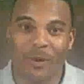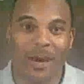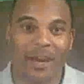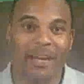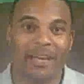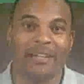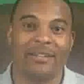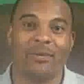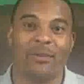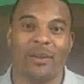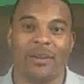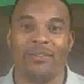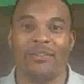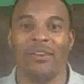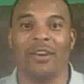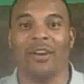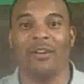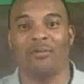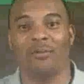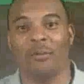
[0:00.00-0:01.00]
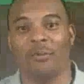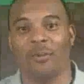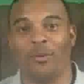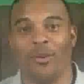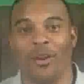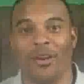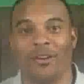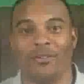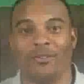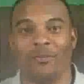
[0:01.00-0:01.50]
write to us here at
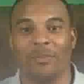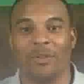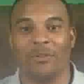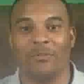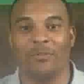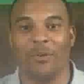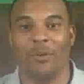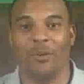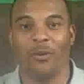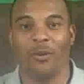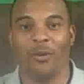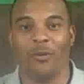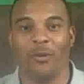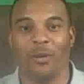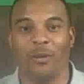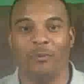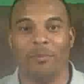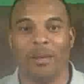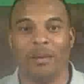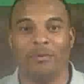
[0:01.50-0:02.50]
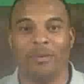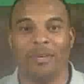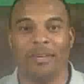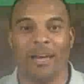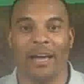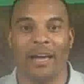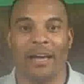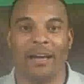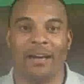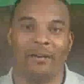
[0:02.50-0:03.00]
Triple Crown, submit a photo, and
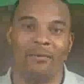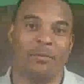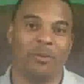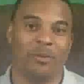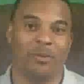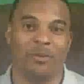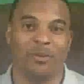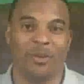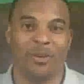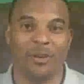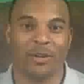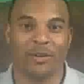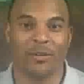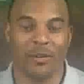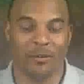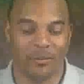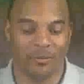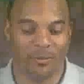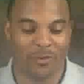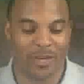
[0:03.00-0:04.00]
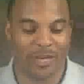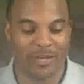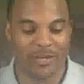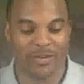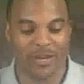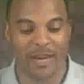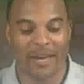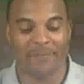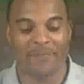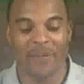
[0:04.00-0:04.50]
maybe we'll hook you up with
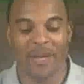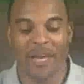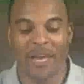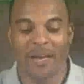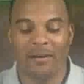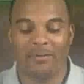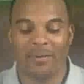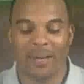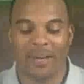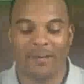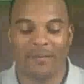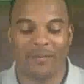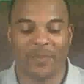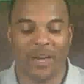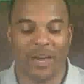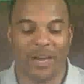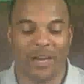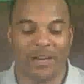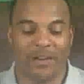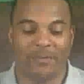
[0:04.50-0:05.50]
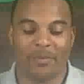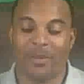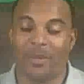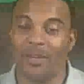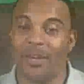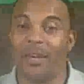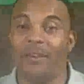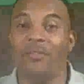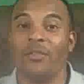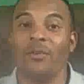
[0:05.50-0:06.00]
Freddie J. But
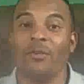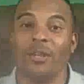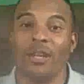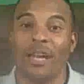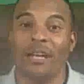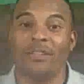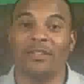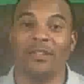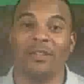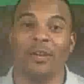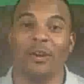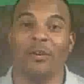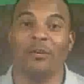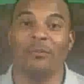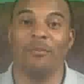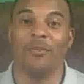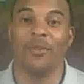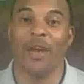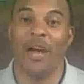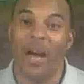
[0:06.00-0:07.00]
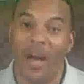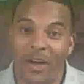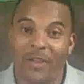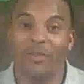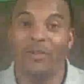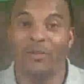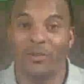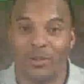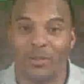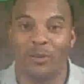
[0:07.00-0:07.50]
if you would like to learn the
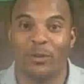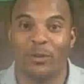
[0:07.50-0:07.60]
other